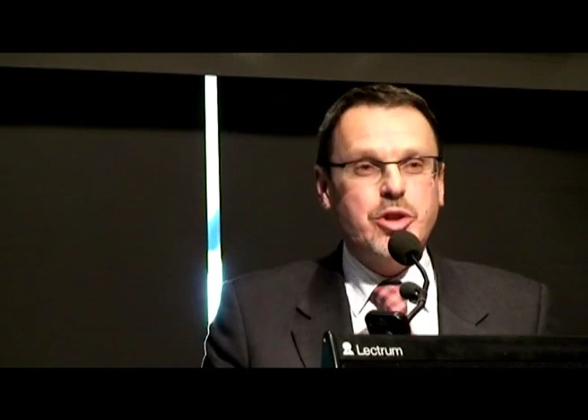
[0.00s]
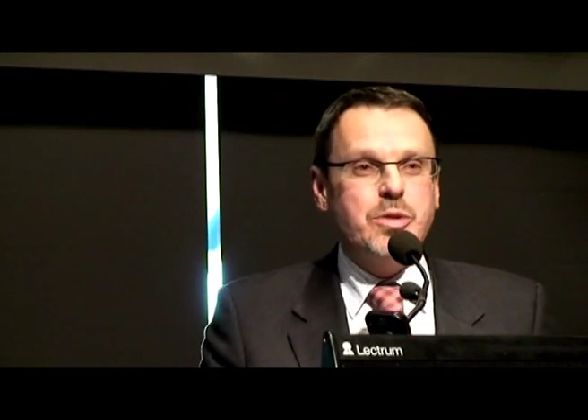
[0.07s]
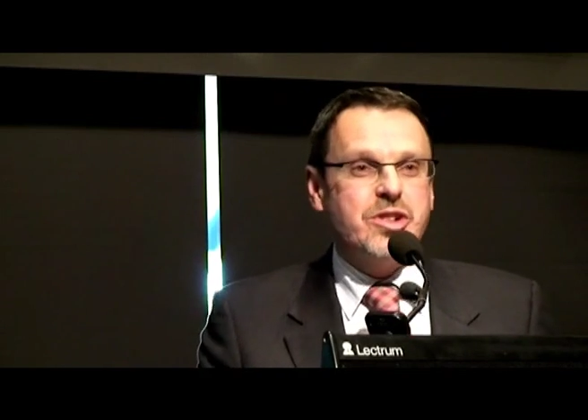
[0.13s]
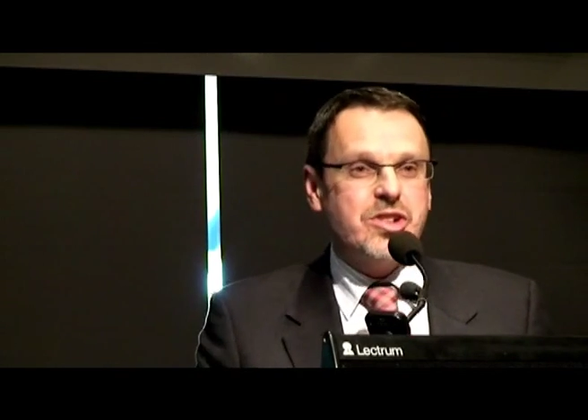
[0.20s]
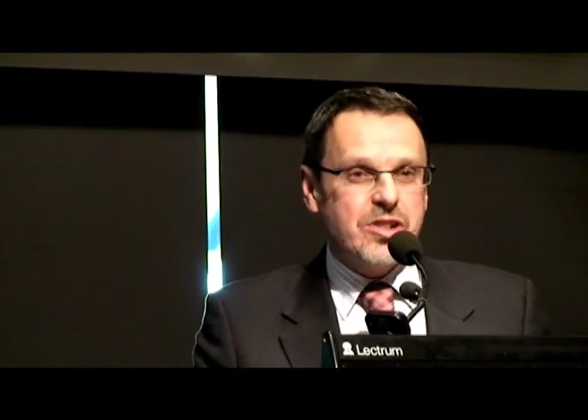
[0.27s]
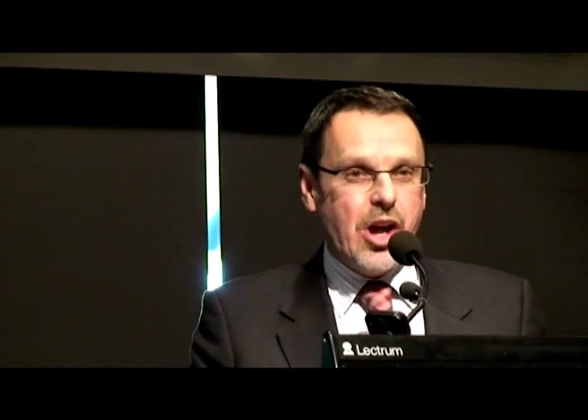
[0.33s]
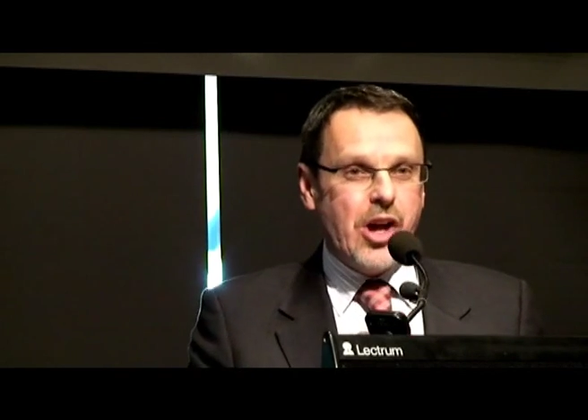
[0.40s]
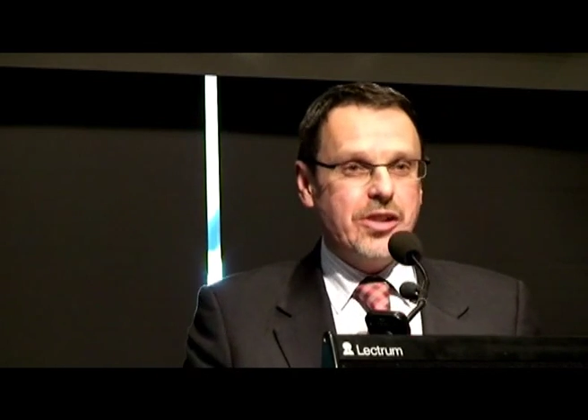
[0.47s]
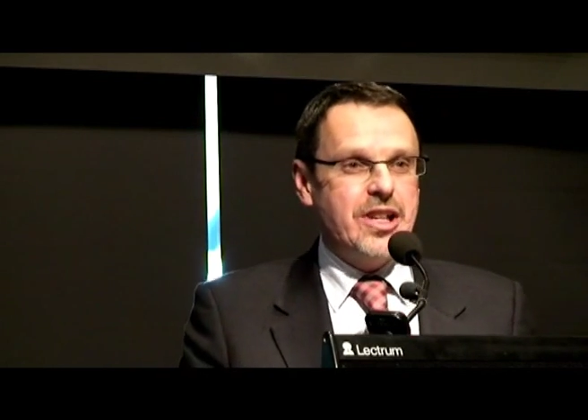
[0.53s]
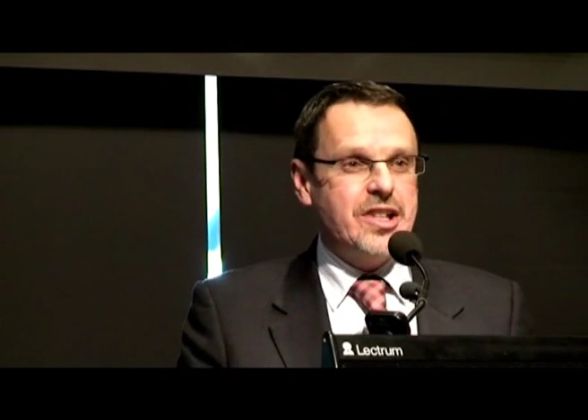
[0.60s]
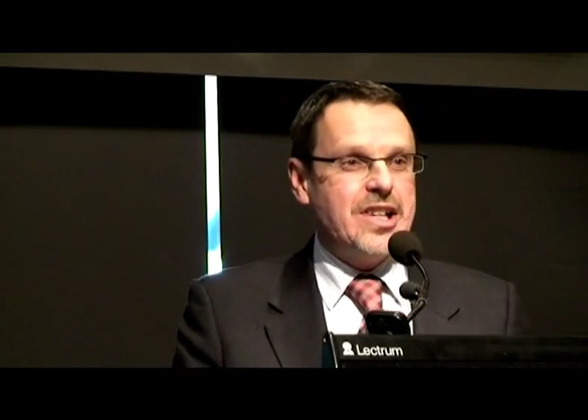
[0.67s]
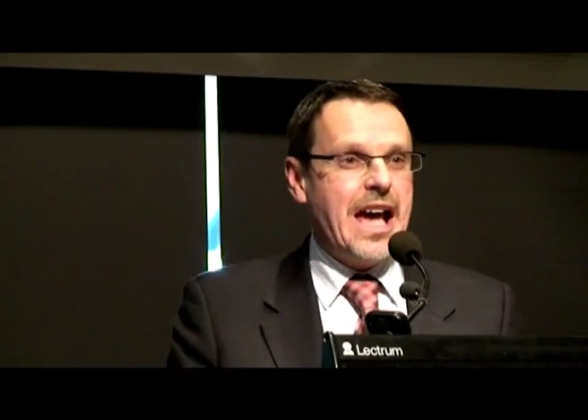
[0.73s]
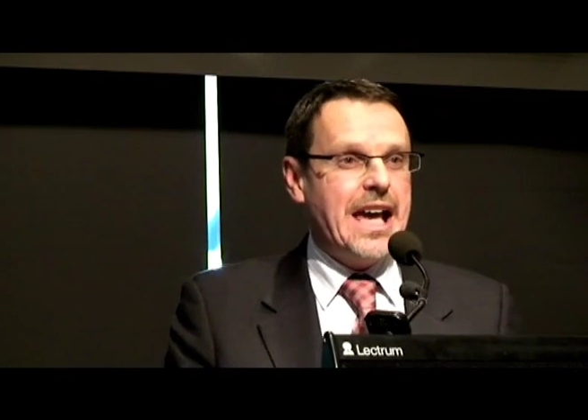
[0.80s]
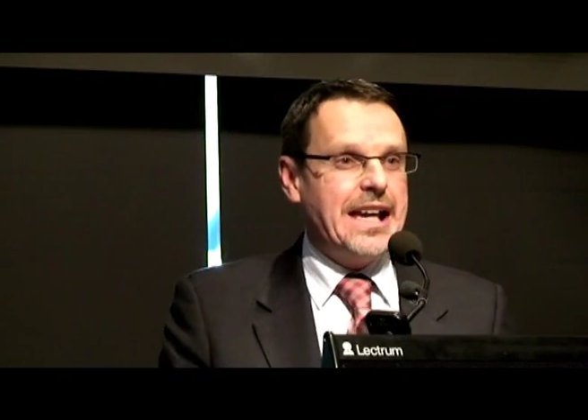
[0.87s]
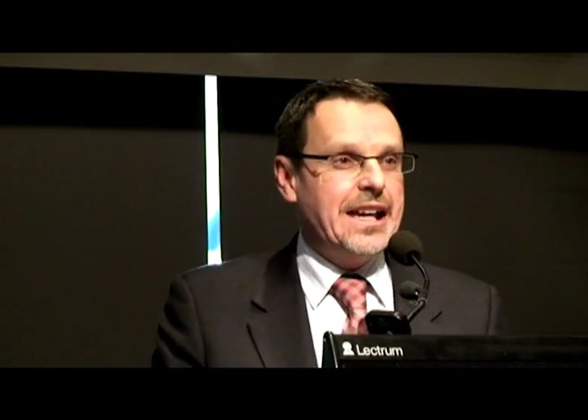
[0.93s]
who are slowly
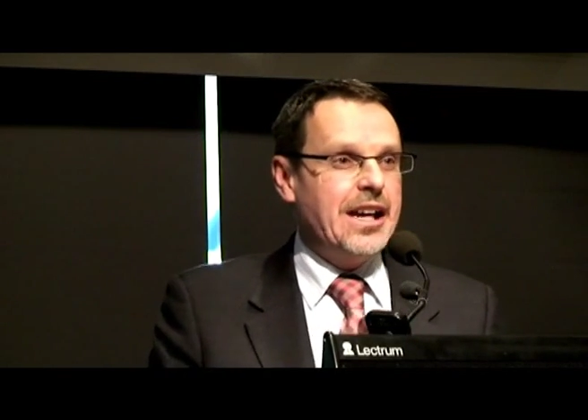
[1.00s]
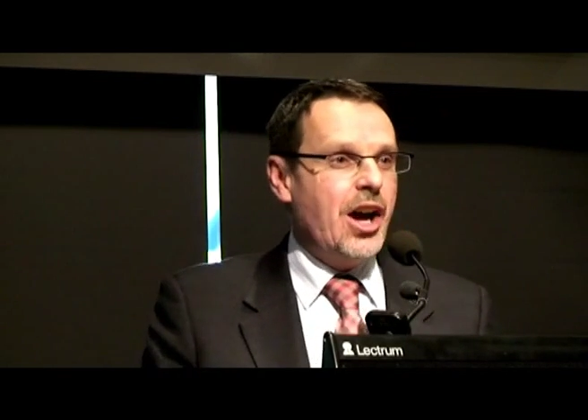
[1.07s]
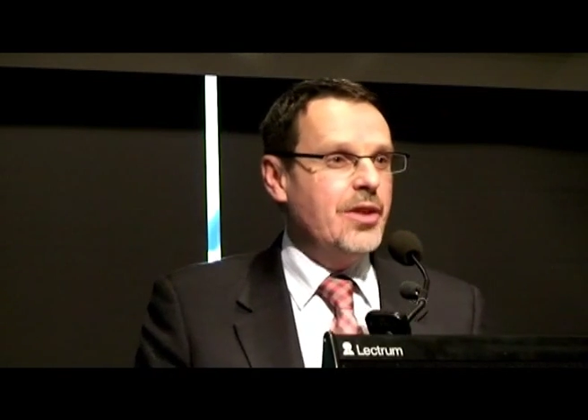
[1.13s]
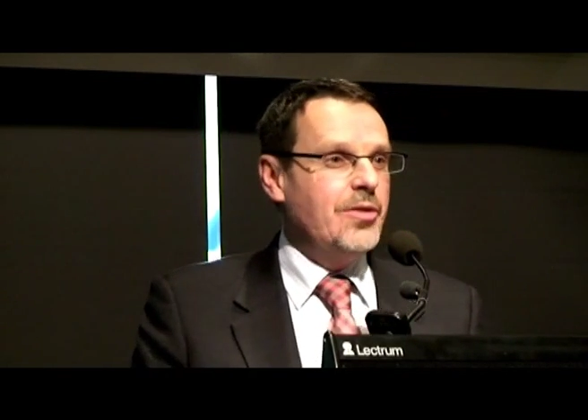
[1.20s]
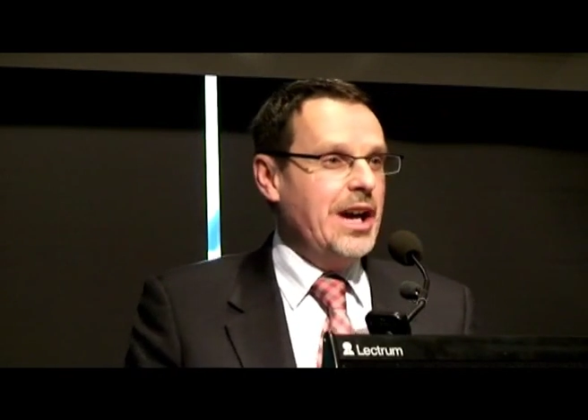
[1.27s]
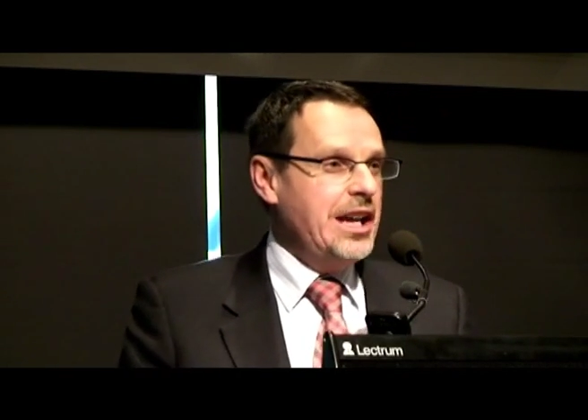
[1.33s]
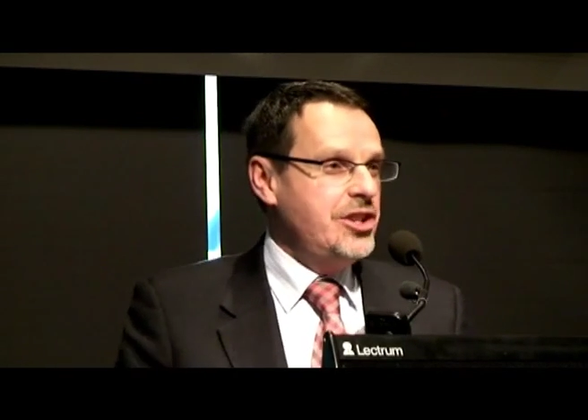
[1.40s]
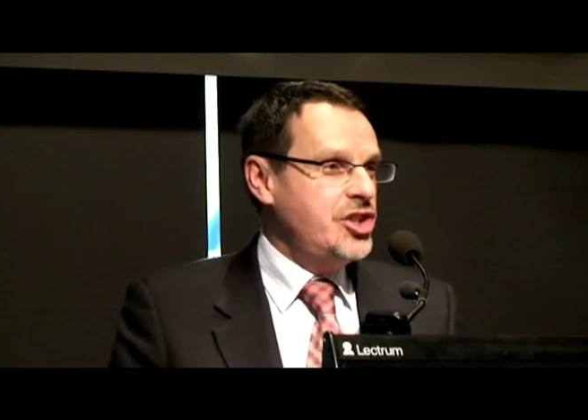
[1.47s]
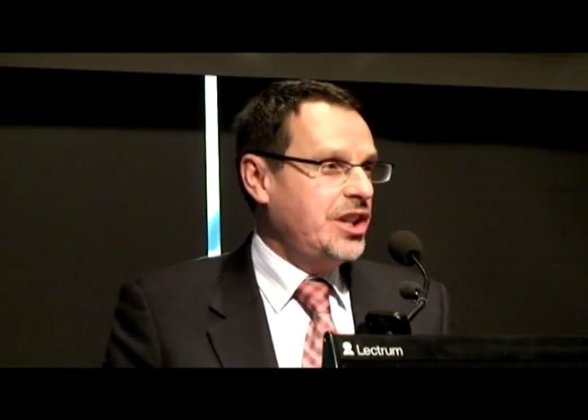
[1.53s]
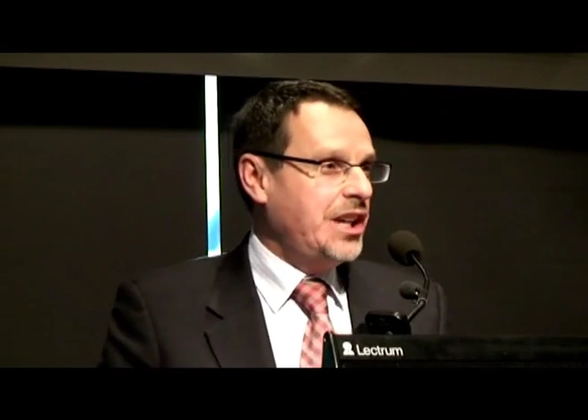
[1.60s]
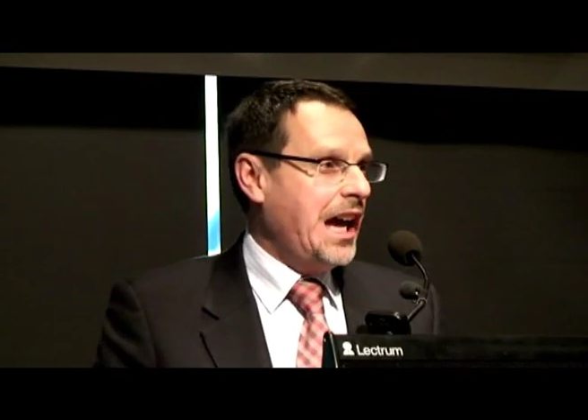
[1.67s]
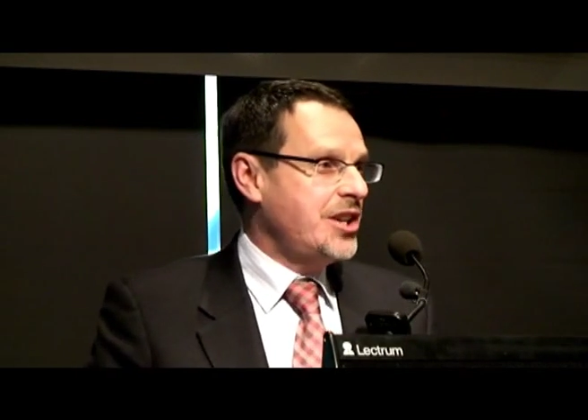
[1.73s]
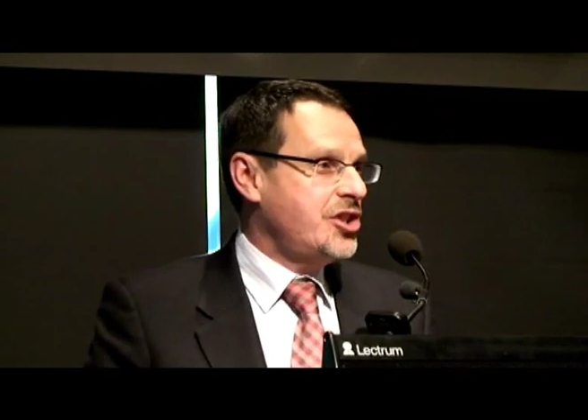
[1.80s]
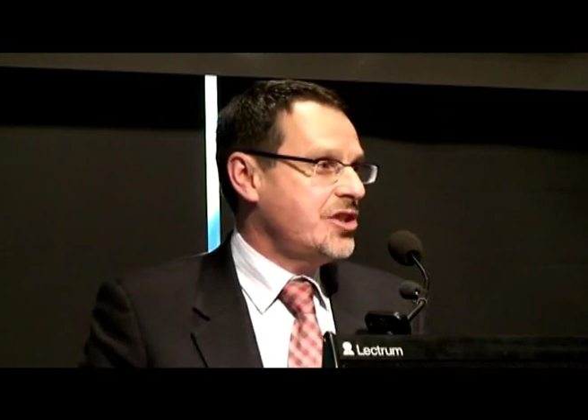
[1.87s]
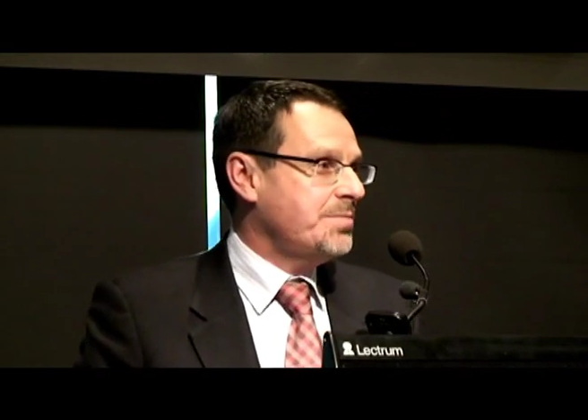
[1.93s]
taking over
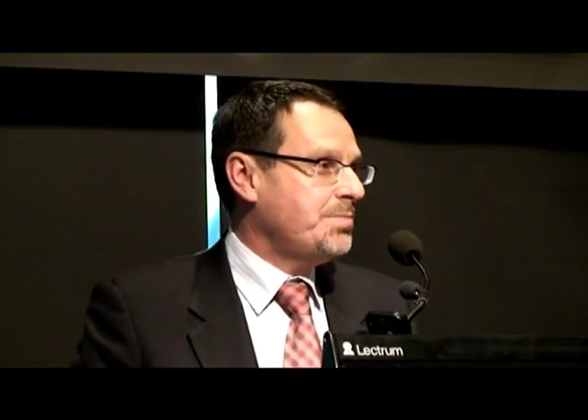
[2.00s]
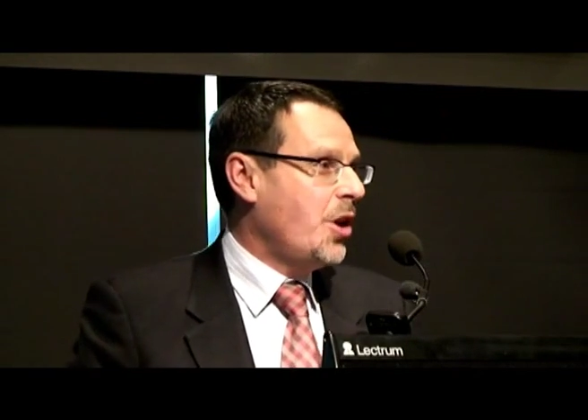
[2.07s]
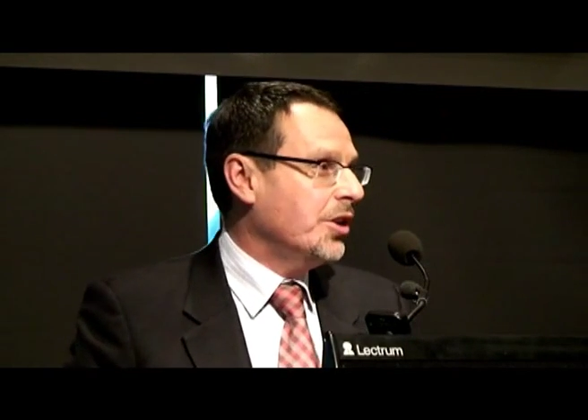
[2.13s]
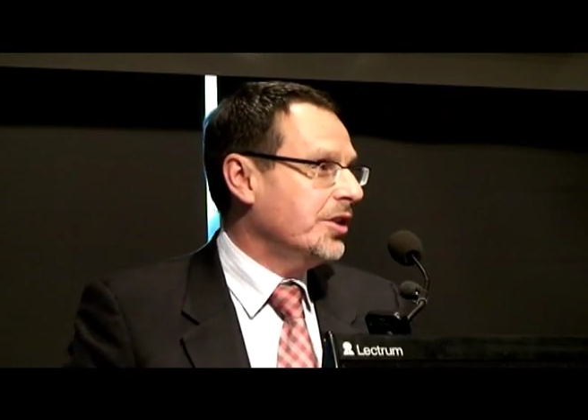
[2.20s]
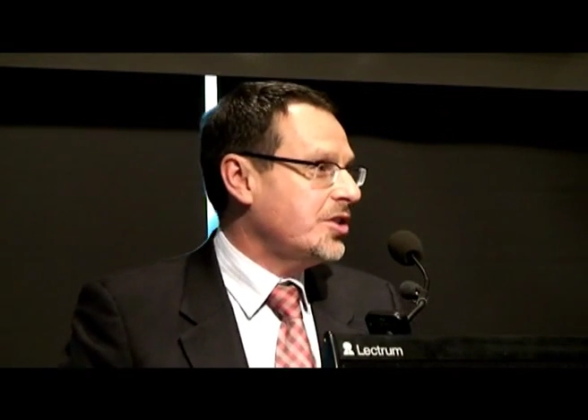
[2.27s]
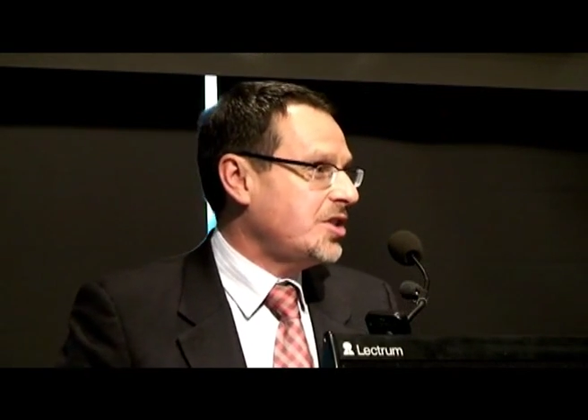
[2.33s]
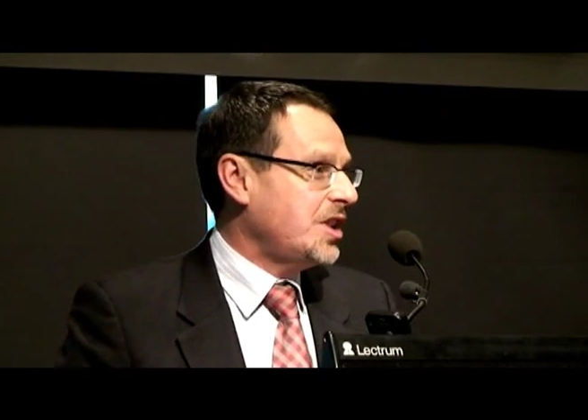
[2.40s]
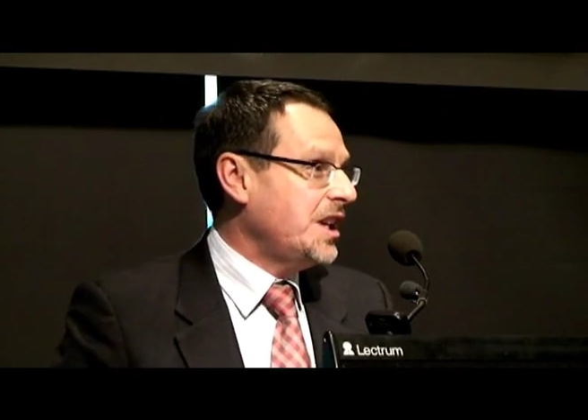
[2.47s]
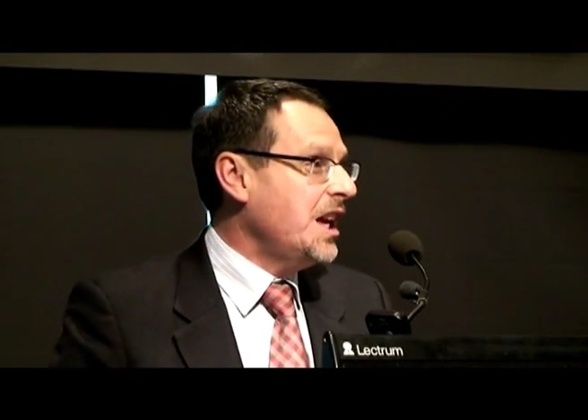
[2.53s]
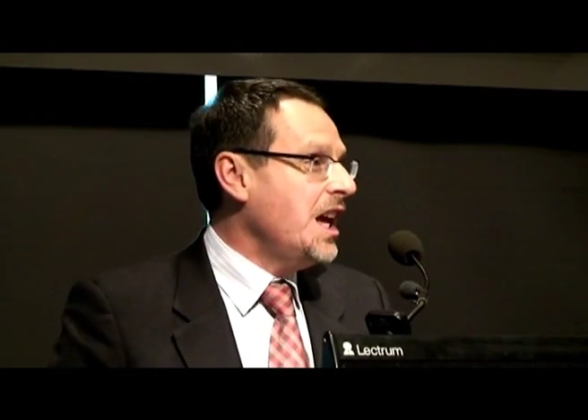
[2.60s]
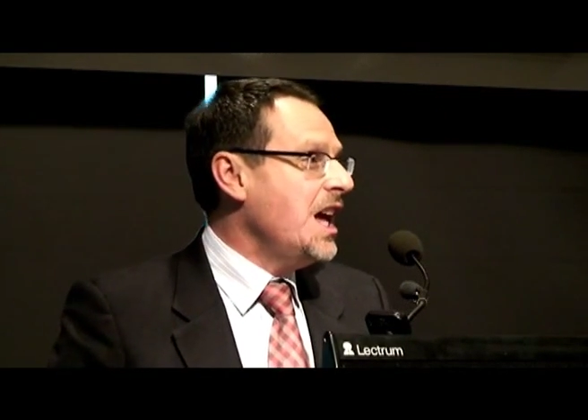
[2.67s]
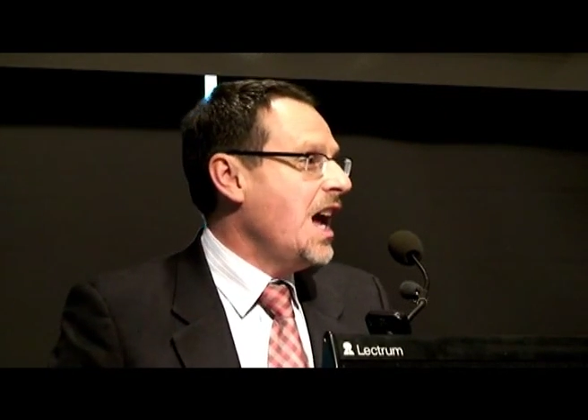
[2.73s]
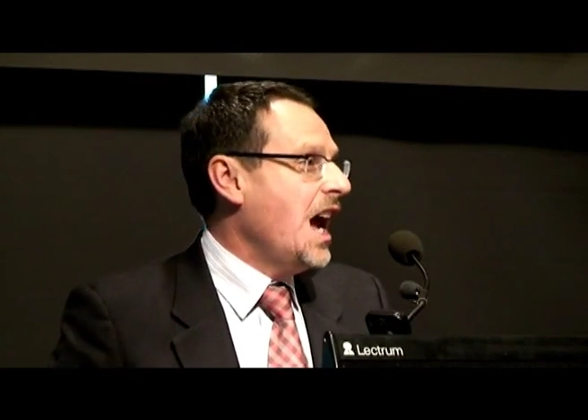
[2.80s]
education policy